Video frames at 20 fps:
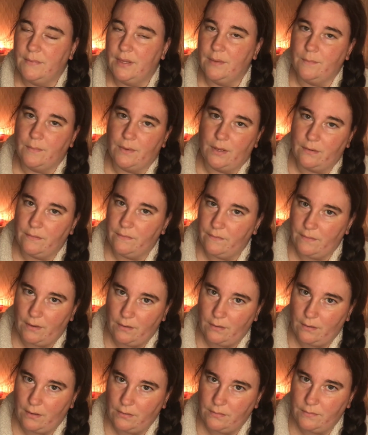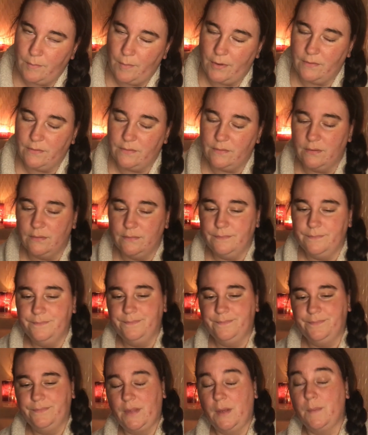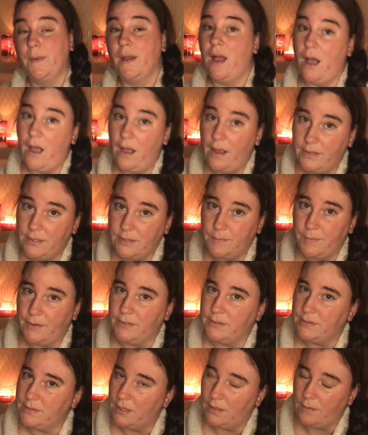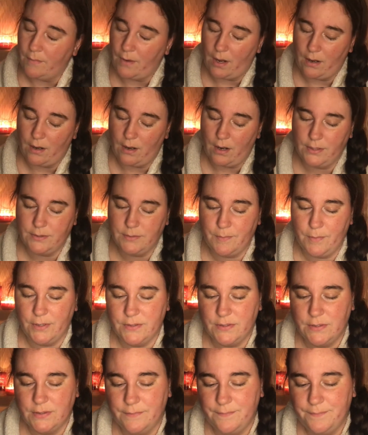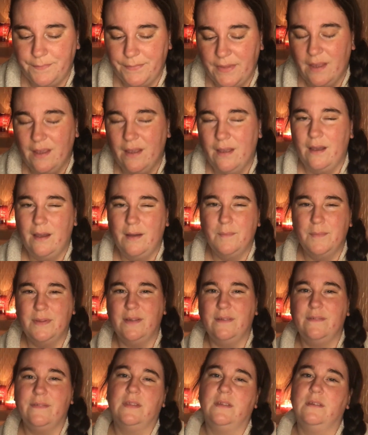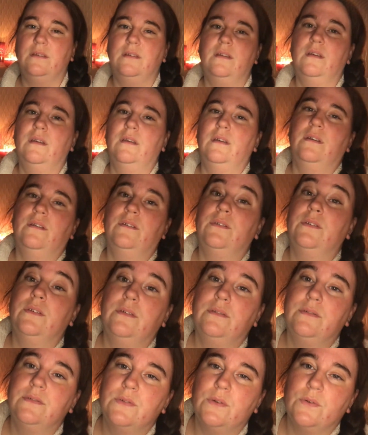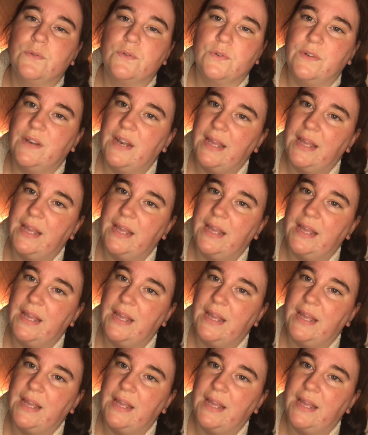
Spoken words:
I'm not a very nice person. I'm a kind person. I'm not a nice person. I believe that social